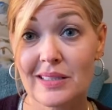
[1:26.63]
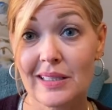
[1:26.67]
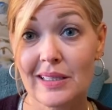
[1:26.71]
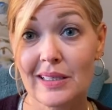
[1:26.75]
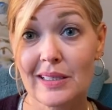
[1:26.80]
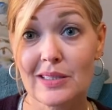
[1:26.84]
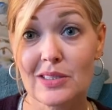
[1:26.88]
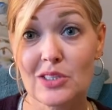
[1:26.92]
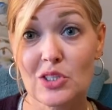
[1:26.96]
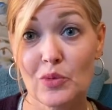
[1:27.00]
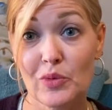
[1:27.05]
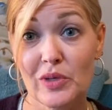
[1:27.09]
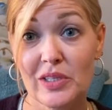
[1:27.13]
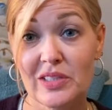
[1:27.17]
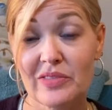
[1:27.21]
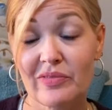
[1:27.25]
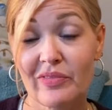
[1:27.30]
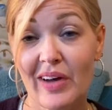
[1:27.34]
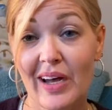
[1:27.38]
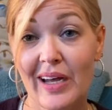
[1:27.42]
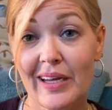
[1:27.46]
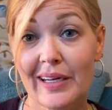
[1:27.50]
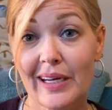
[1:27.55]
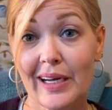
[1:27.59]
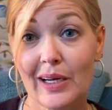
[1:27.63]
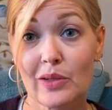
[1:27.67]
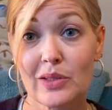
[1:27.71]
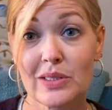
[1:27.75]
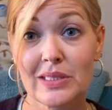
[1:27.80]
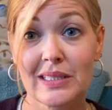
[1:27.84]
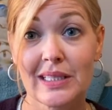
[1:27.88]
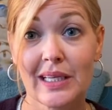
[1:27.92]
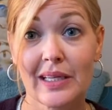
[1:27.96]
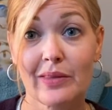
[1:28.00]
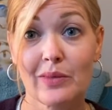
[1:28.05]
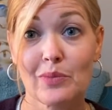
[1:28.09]
It is so much fun. I
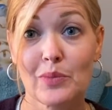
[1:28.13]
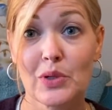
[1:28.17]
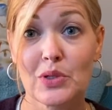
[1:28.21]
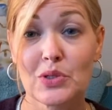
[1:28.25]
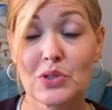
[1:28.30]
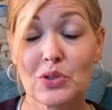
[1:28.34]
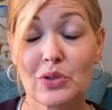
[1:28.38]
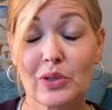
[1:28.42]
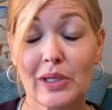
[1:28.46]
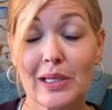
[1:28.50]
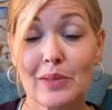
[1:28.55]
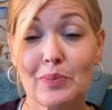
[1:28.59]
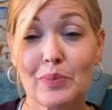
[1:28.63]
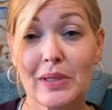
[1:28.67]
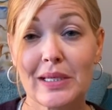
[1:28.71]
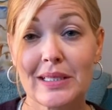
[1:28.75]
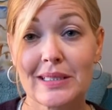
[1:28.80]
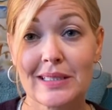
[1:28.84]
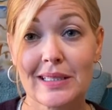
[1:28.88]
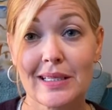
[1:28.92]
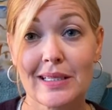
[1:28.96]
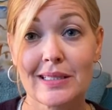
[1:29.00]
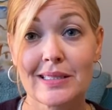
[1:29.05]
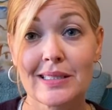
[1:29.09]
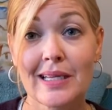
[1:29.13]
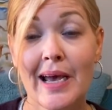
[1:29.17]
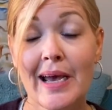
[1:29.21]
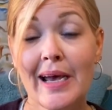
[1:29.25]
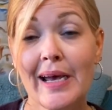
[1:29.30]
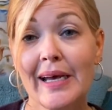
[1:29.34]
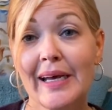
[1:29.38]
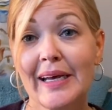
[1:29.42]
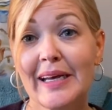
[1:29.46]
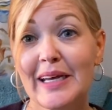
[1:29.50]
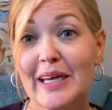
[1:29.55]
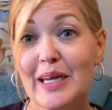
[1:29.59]
always get the most unique pieces
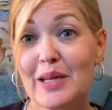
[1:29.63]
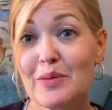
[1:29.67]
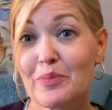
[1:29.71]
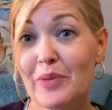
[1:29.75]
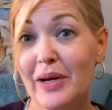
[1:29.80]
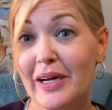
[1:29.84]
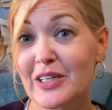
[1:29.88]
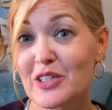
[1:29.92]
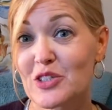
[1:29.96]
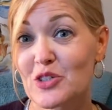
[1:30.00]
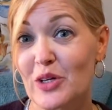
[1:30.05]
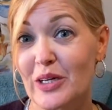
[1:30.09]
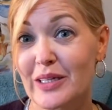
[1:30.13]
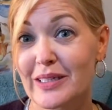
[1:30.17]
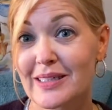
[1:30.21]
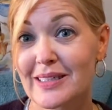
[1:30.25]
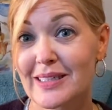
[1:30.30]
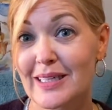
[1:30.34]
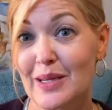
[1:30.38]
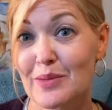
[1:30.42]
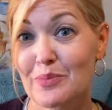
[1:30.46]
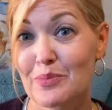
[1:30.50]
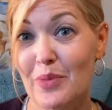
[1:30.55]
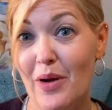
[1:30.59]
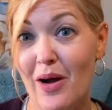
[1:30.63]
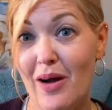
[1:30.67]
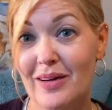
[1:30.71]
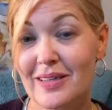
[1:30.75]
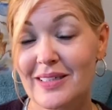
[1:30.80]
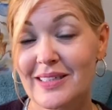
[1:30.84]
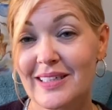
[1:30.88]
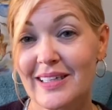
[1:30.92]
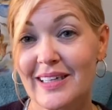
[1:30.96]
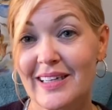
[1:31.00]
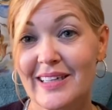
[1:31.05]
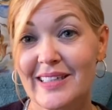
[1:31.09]
in my Trendsend
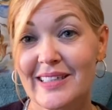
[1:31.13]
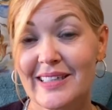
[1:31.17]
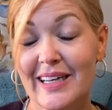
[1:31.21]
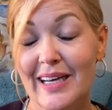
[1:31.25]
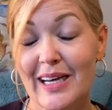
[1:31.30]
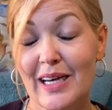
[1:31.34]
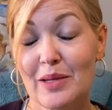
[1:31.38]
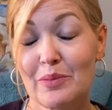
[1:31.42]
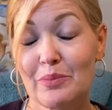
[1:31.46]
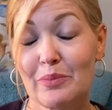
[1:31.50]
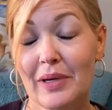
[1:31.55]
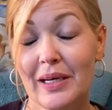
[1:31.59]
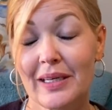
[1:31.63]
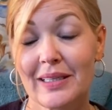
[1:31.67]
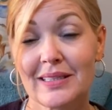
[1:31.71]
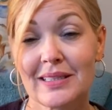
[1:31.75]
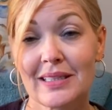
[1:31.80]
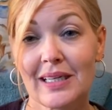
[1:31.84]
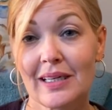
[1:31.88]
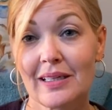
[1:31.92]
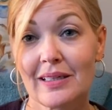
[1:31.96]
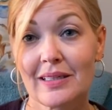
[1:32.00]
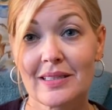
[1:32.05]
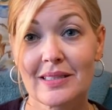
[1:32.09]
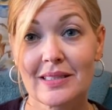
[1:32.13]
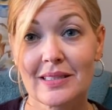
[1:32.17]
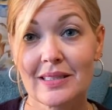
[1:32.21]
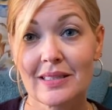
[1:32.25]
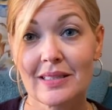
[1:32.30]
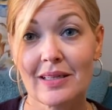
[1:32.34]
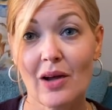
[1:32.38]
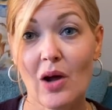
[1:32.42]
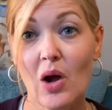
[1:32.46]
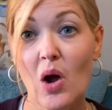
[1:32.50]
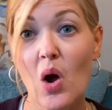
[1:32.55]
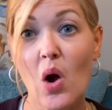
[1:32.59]
boxes and my stylist
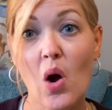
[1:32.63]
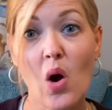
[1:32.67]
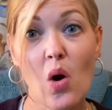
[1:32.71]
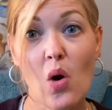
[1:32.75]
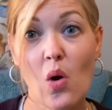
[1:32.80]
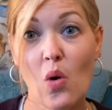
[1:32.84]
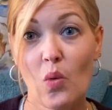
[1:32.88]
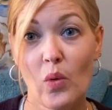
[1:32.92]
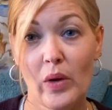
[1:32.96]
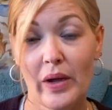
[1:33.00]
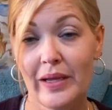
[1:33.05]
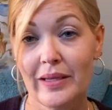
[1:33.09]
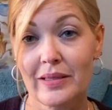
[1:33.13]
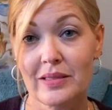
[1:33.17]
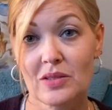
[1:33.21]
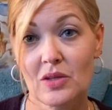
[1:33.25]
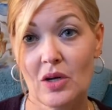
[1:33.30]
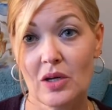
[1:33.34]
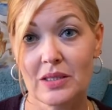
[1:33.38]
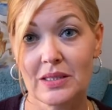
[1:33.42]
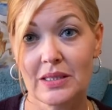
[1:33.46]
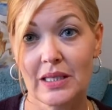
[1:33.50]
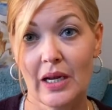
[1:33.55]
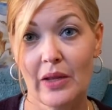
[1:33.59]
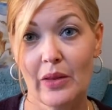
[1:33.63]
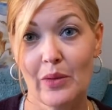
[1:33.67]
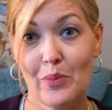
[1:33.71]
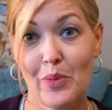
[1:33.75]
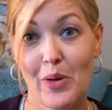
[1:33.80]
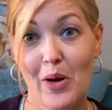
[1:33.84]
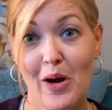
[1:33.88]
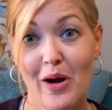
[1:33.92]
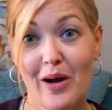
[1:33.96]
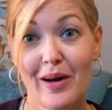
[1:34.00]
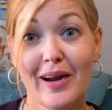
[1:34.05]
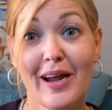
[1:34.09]
always knocks it out of the
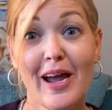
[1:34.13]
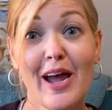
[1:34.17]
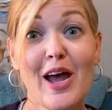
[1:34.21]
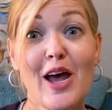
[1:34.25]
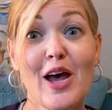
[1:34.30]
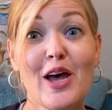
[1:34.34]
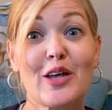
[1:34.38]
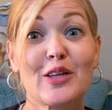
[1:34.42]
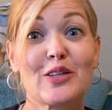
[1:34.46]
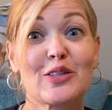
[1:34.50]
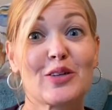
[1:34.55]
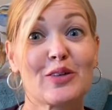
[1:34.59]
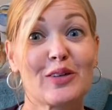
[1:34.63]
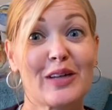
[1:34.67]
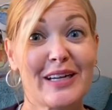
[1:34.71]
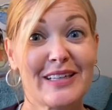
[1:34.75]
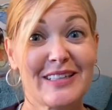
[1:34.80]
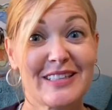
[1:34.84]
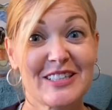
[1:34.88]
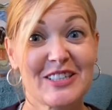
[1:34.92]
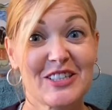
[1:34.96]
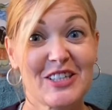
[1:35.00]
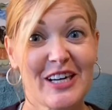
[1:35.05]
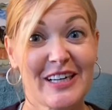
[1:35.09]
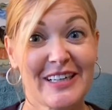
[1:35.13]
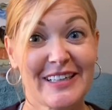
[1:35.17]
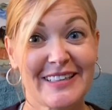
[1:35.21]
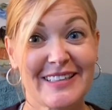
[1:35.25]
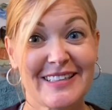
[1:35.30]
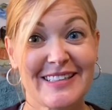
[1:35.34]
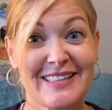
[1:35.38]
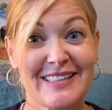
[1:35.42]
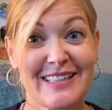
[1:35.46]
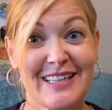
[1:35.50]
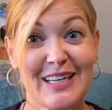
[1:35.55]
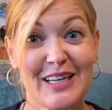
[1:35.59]
park. So let's check
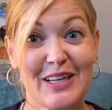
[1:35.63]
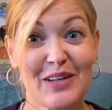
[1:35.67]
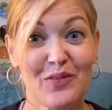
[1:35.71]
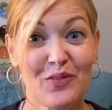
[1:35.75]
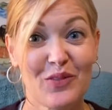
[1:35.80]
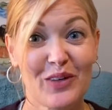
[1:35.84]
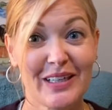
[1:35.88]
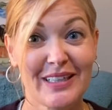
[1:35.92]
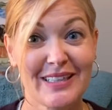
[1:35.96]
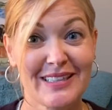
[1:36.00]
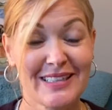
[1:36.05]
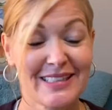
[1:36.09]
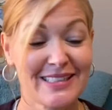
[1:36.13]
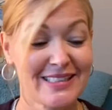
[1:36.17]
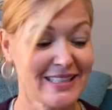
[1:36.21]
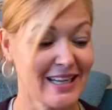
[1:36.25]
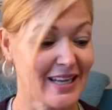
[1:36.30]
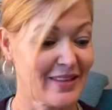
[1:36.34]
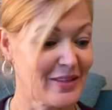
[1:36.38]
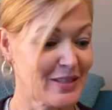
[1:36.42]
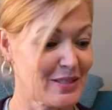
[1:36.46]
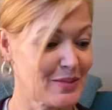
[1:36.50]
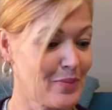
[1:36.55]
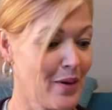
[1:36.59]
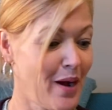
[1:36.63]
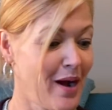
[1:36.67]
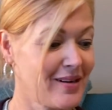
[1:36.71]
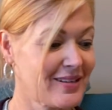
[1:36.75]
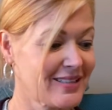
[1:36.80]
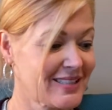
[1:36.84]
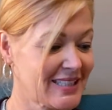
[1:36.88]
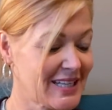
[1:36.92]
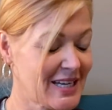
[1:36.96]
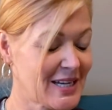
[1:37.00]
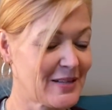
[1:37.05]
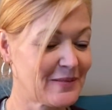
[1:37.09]
and see what is inside this
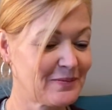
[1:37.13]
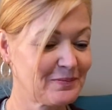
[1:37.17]
box.